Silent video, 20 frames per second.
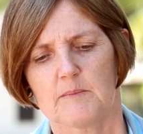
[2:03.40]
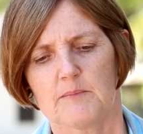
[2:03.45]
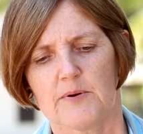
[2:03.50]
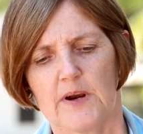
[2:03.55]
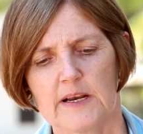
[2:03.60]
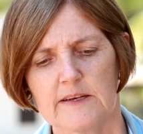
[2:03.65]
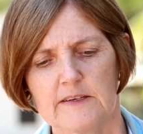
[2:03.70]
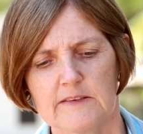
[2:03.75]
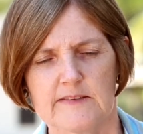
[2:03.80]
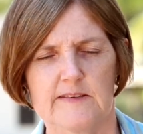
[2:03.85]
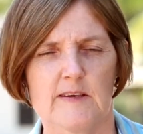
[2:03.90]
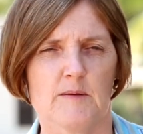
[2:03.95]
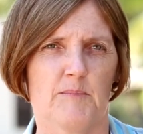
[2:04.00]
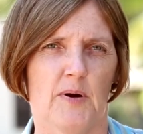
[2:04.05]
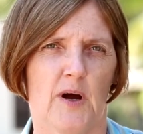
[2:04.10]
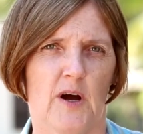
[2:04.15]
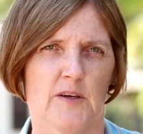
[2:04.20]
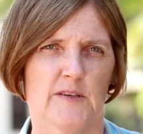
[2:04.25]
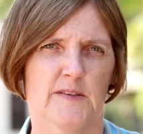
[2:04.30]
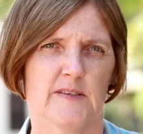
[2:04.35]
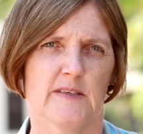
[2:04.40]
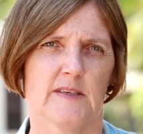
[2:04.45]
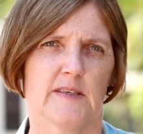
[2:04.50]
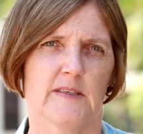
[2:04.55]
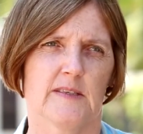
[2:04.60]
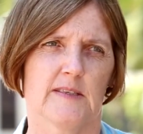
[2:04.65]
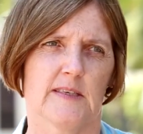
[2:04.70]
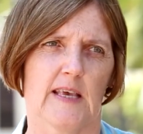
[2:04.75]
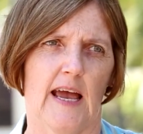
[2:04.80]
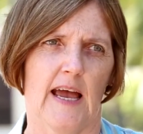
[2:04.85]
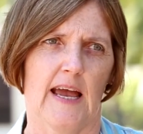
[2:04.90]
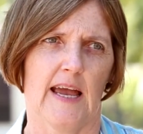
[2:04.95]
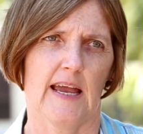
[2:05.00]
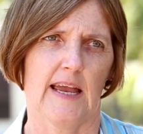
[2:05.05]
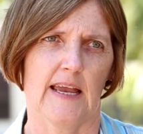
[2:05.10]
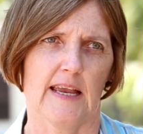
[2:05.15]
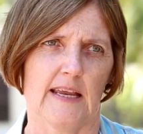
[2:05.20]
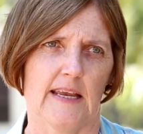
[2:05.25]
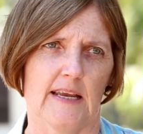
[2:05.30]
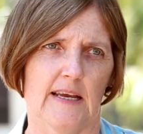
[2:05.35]
Pregnancy poses
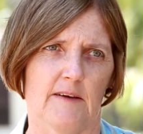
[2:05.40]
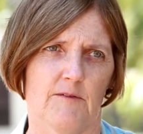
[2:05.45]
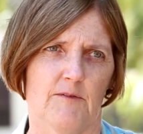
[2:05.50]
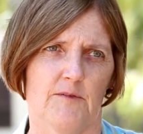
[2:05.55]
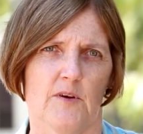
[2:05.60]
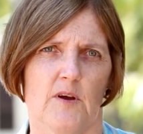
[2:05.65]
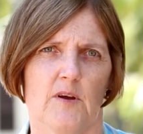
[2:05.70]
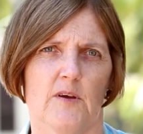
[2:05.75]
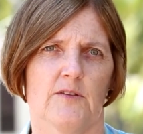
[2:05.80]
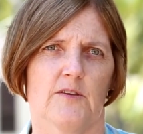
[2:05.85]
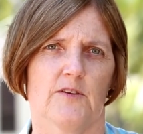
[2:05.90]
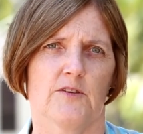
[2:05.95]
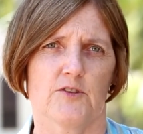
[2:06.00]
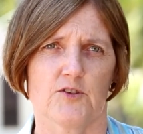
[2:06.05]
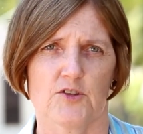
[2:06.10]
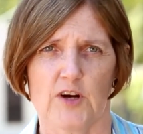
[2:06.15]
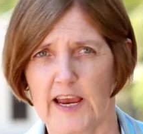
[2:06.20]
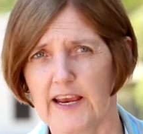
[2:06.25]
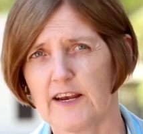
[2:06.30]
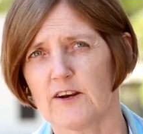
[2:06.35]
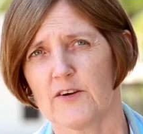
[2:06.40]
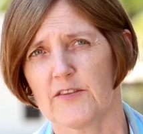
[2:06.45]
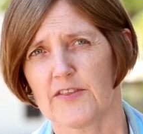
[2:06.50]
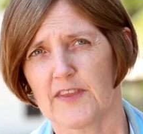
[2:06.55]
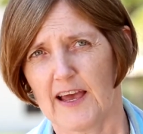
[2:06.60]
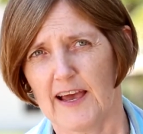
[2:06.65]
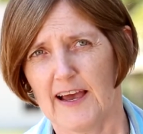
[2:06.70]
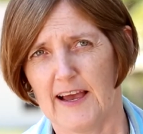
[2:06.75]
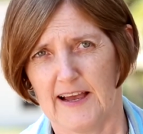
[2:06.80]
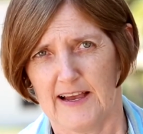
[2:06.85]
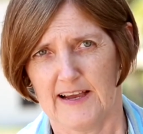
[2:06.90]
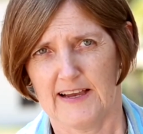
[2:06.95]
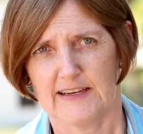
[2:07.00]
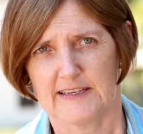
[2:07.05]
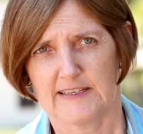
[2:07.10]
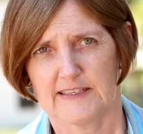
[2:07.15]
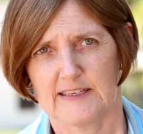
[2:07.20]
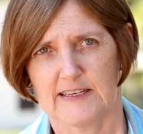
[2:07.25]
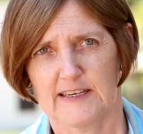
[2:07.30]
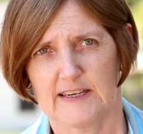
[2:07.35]
a further strain on the heart.